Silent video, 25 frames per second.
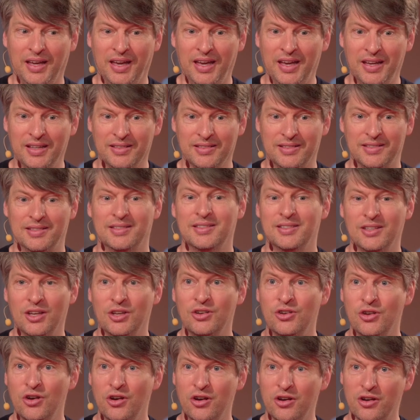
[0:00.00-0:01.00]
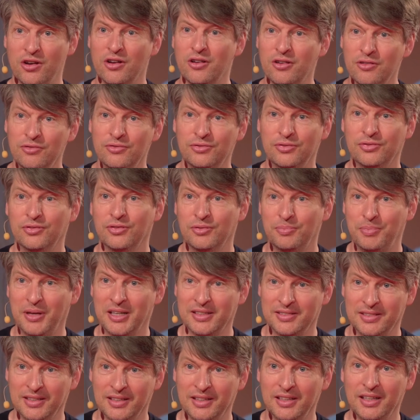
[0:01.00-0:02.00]
hits a nerve,
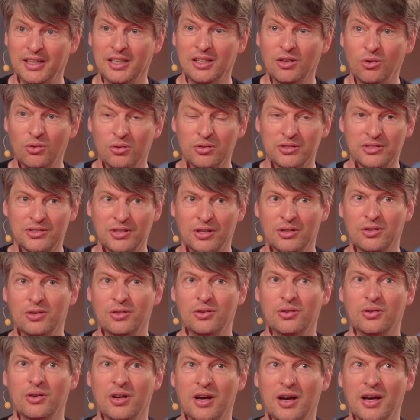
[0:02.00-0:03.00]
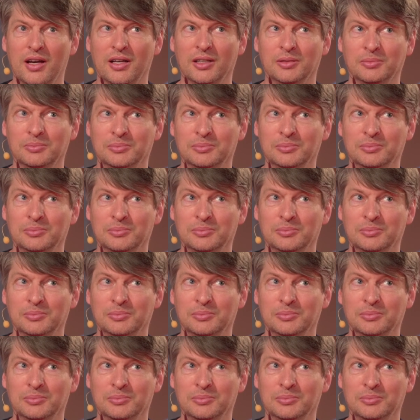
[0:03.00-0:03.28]
basically. Also,